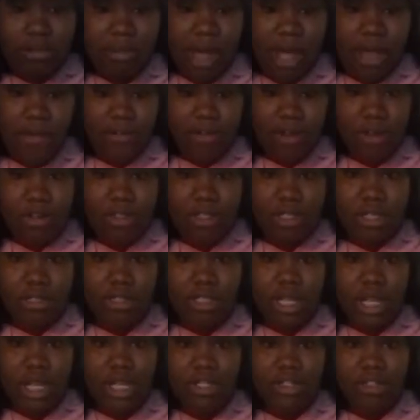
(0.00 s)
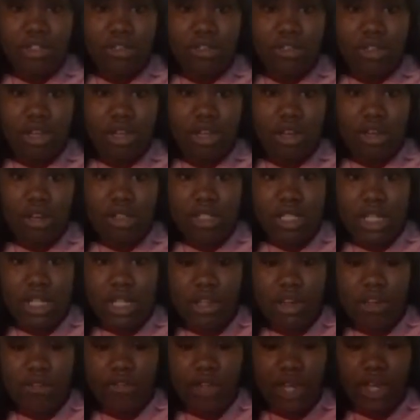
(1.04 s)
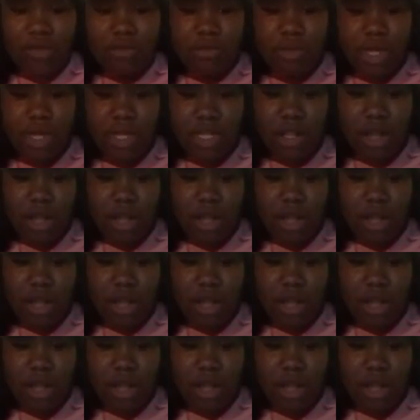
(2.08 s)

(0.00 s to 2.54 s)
my phone sometimes, you know, to get on Facebook and